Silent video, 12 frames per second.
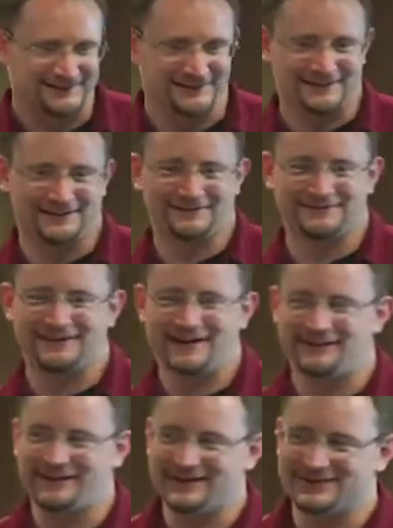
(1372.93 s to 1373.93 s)
And the
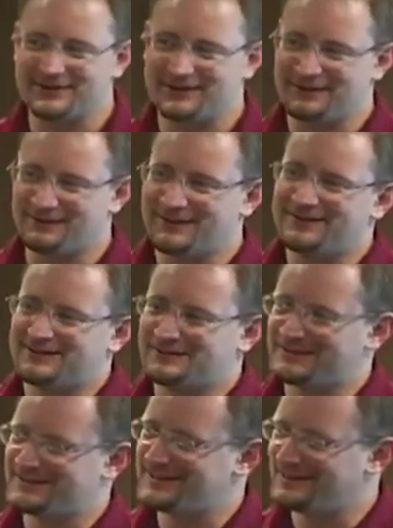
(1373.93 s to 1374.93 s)
legal staff and HR didn't
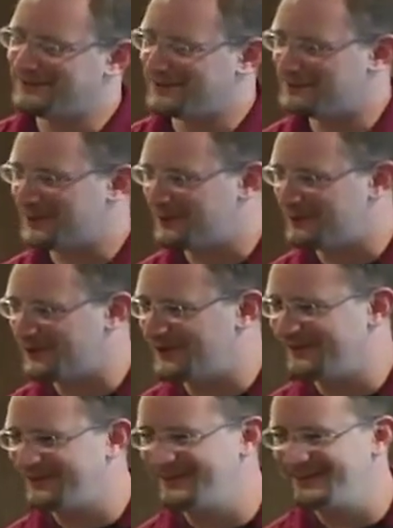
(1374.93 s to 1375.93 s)
want to touch it with a 10-foot
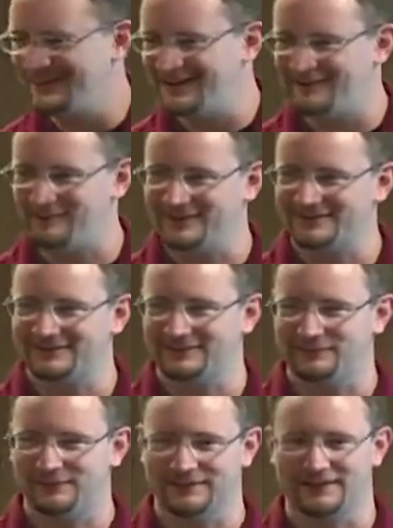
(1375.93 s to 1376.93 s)
pole and
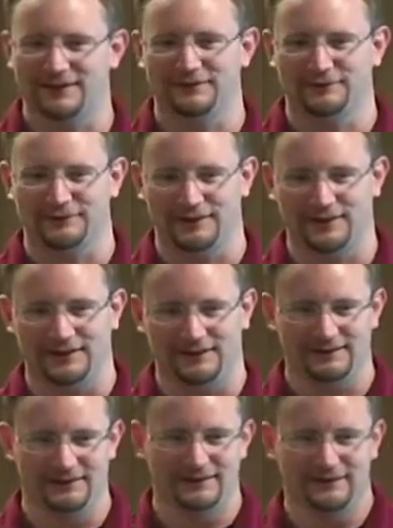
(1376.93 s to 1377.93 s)
basically put the guy through
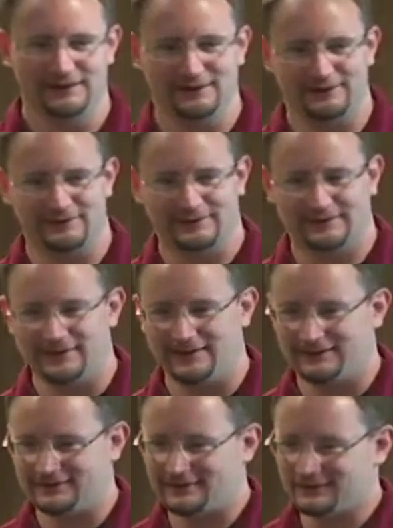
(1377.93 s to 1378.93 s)
training. It's
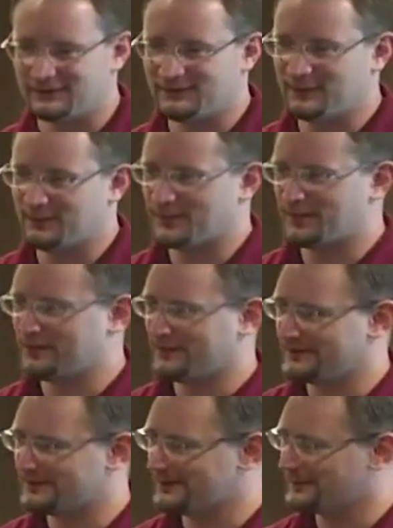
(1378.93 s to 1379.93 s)
saying that there's
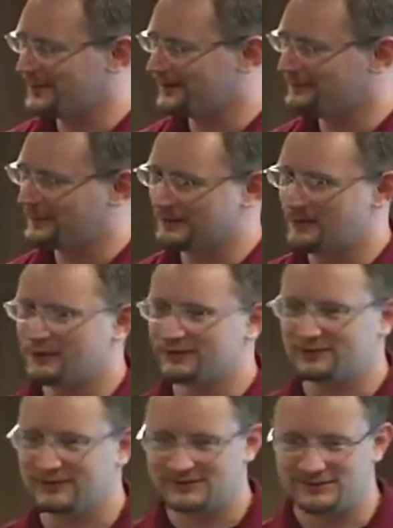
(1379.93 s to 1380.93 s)
probably some
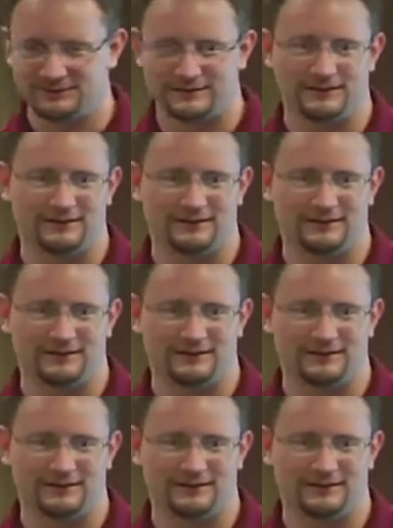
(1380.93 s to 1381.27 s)
emotional